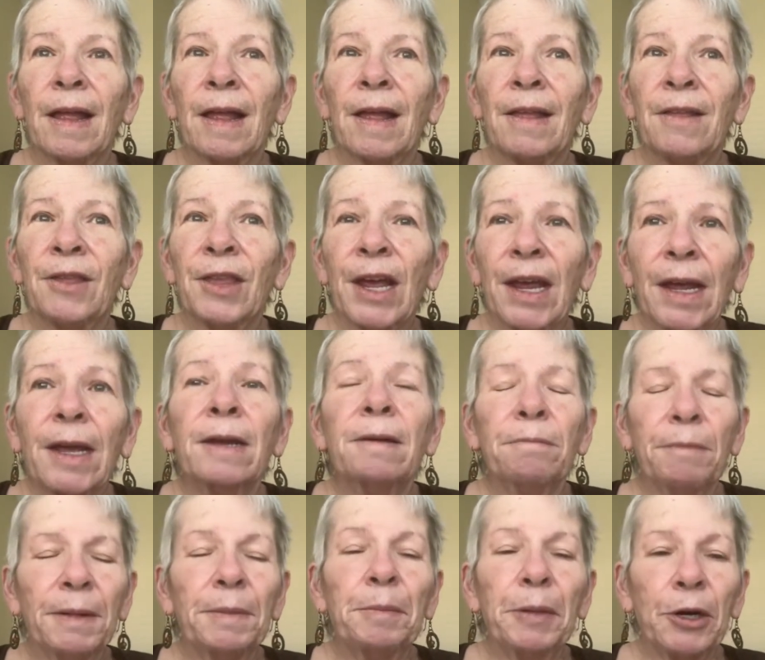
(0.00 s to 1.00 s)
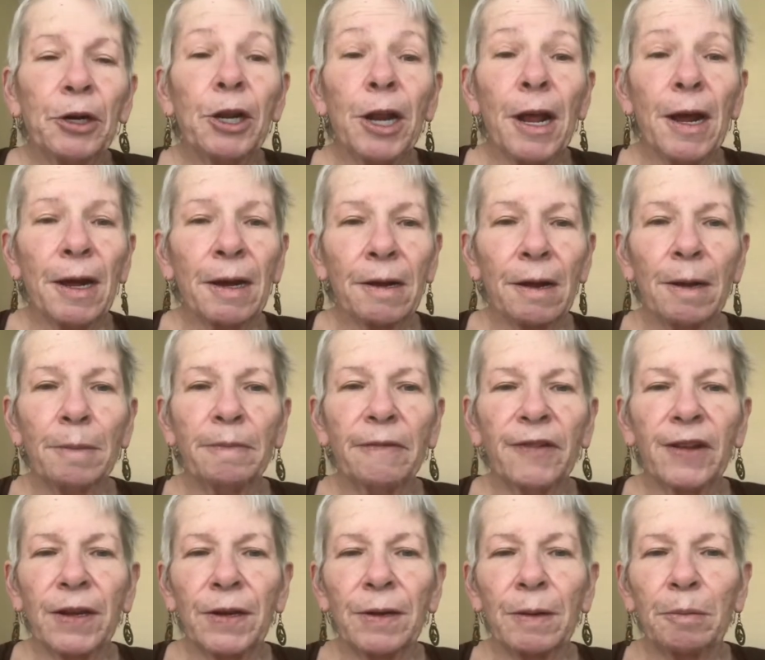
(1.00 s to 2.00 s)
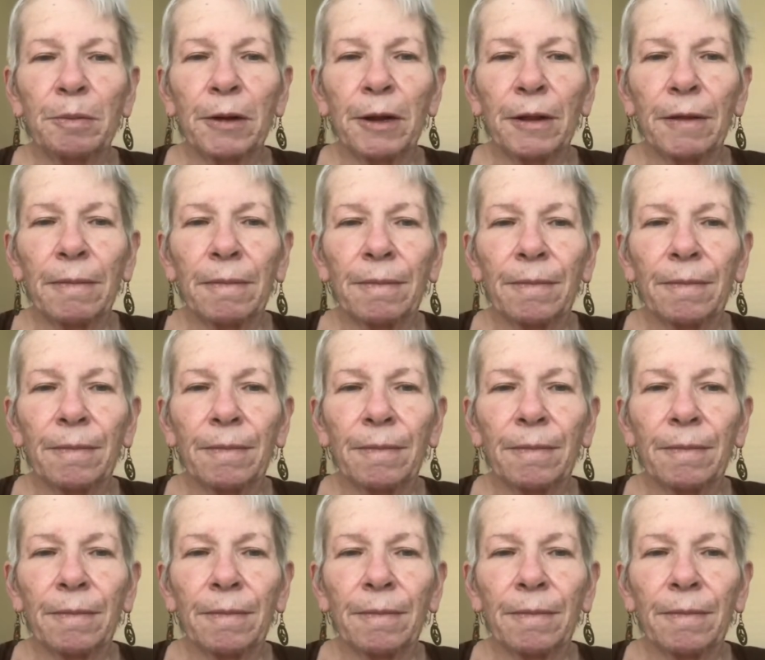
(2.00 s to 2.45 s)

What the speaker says: that can be pretty uncomfortable